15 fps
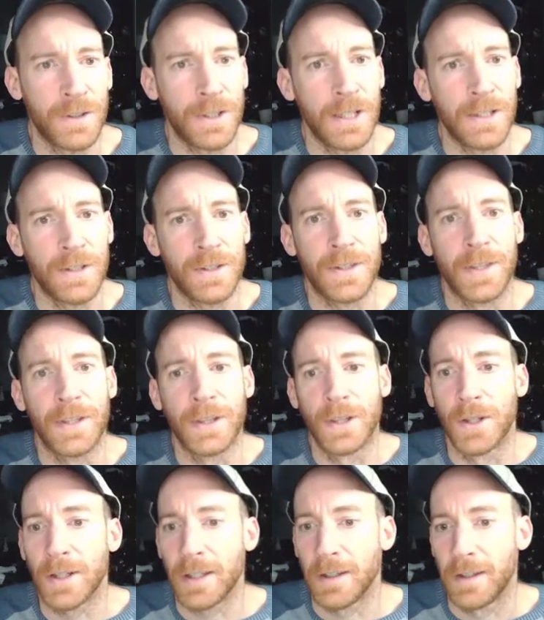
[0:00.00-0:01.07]
It just changes
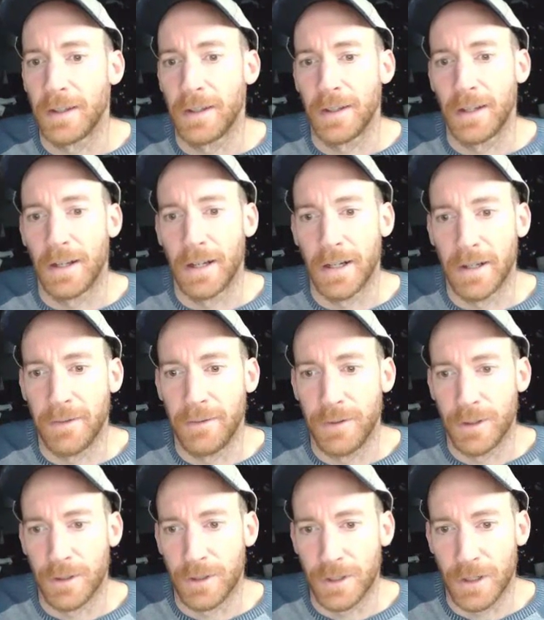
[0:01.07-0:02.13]
the look
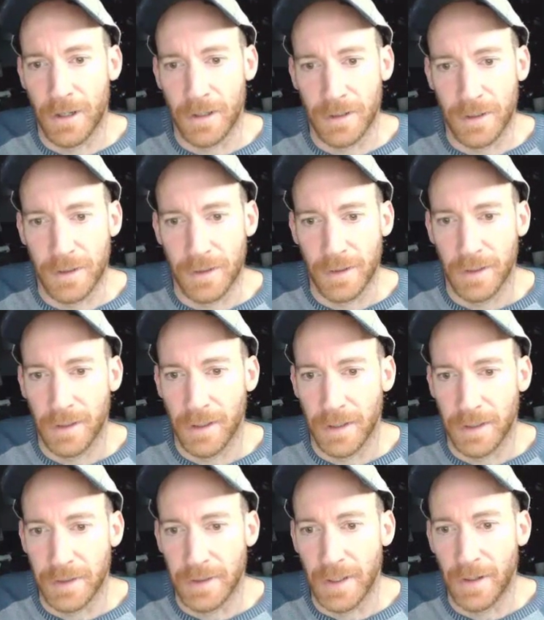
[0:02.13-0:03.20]
of your charts
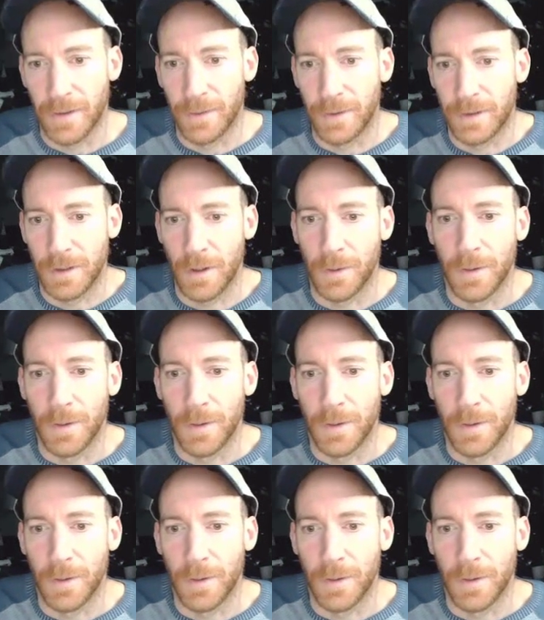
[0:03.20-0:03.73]
in Excel.